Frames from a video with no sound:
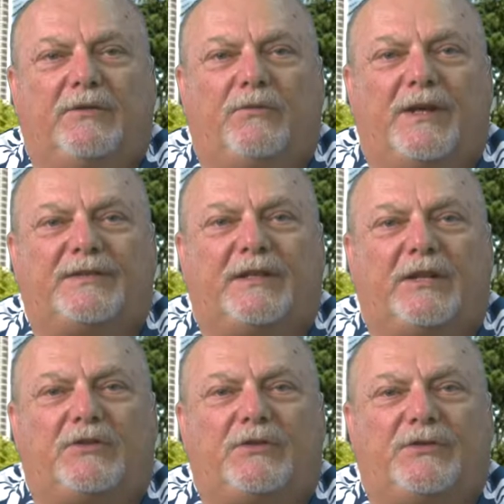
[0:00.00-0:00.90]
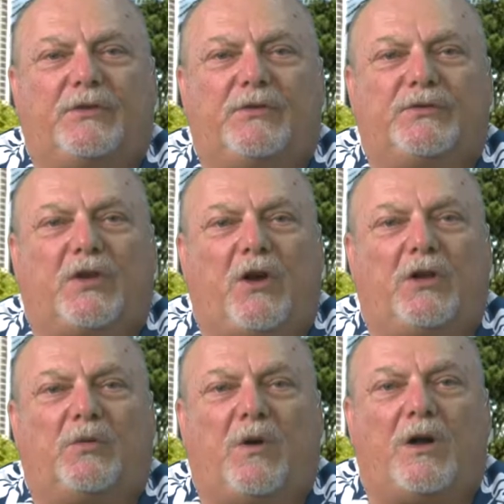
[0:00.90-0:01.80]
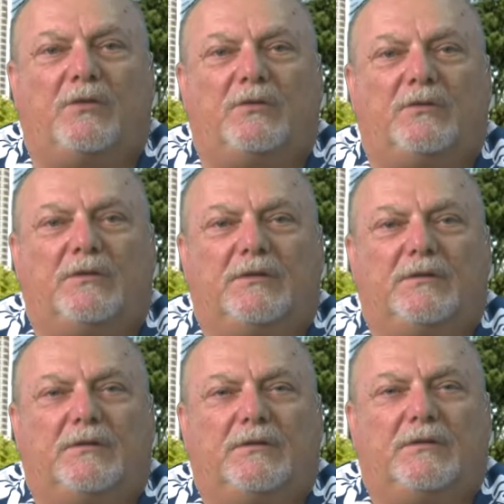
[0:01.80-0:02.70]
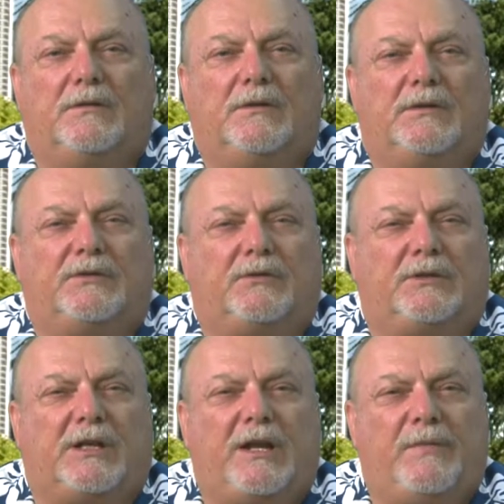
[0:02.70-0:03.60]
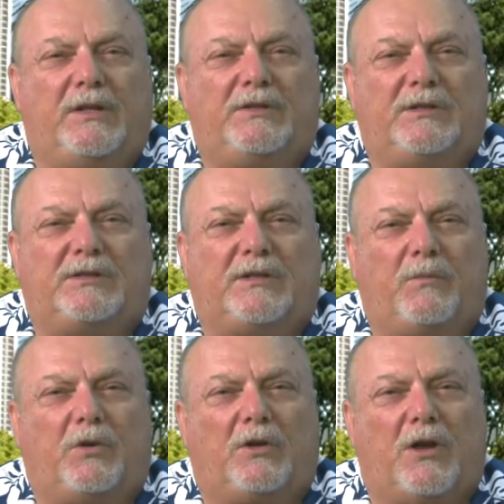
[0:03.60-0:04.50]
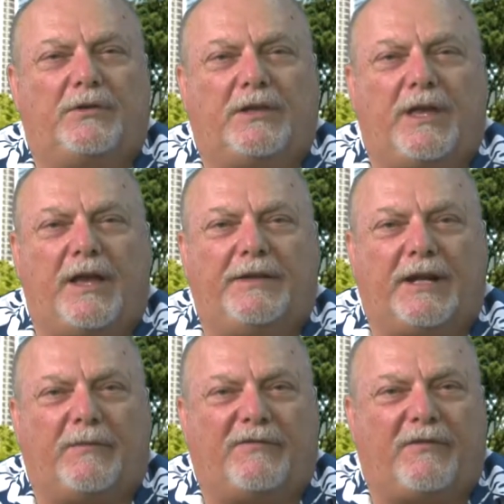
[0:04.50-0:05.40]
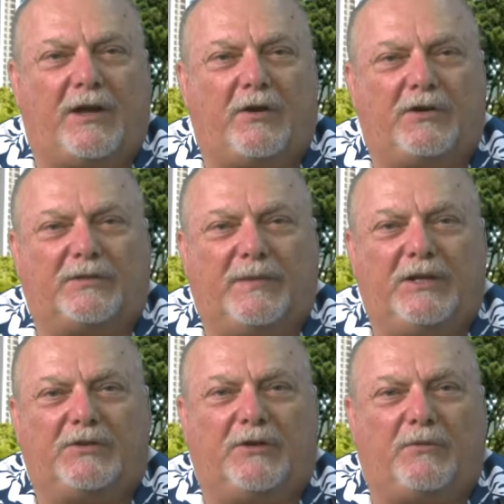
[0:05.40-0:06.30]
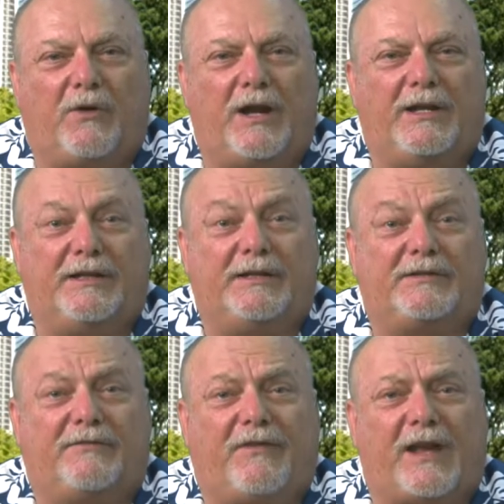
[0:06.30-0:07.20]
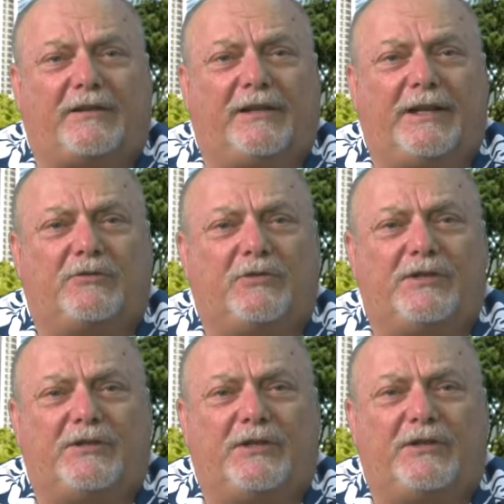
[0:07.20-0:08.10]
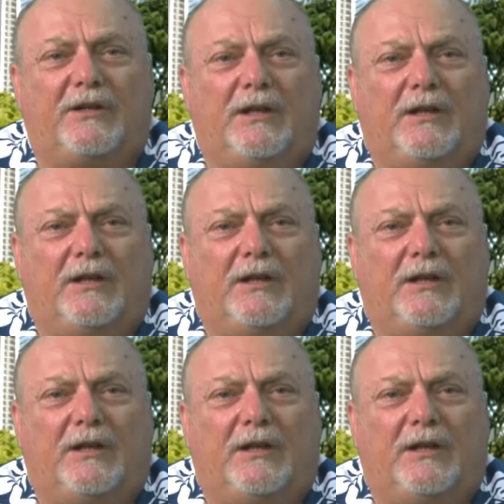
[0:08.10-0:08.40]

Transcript: residential zones on Oahu? So did I mention somewhere along the line that I'm a fine arts major and Ryan is in fact an electrical engineer?